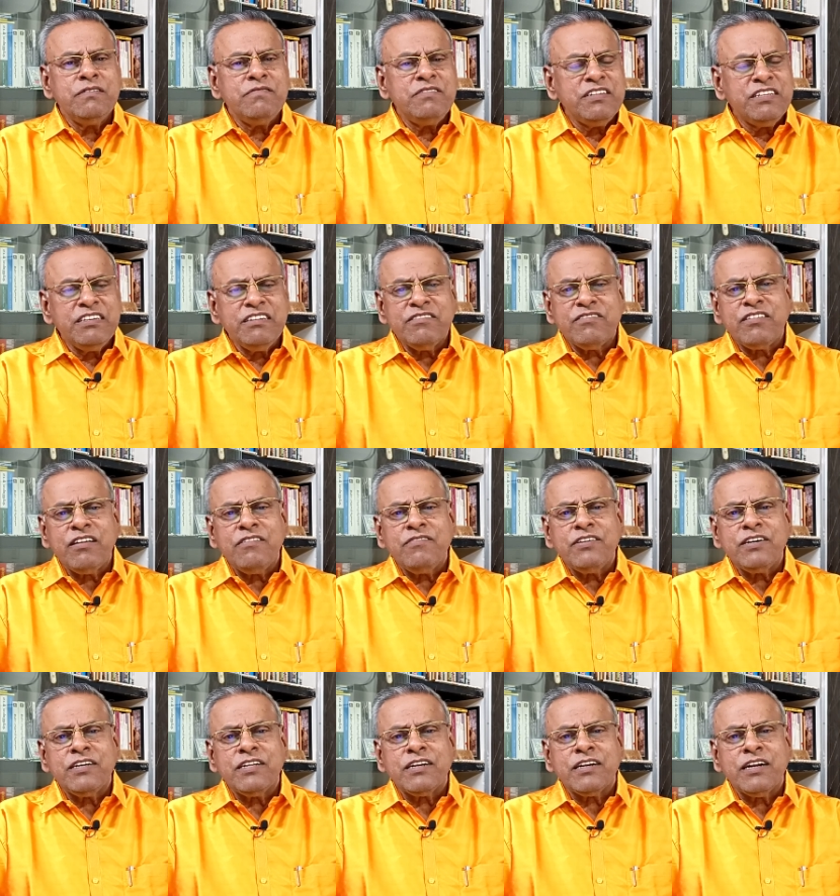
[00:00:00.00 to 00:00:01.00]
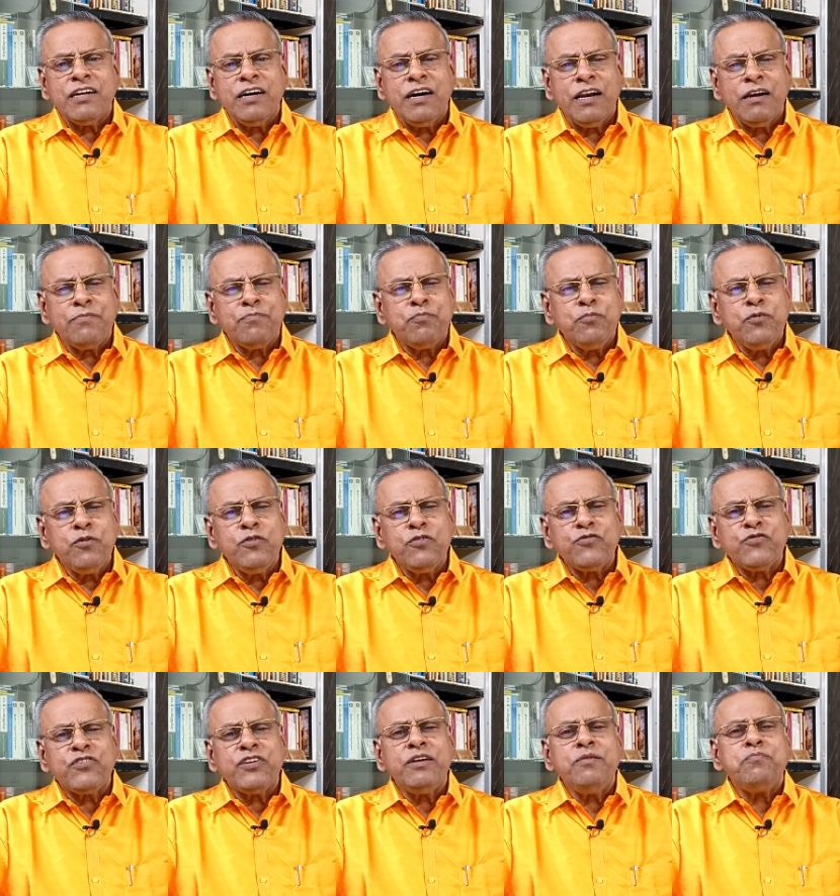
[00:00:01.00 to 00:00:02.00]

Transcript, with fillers: which is our utmost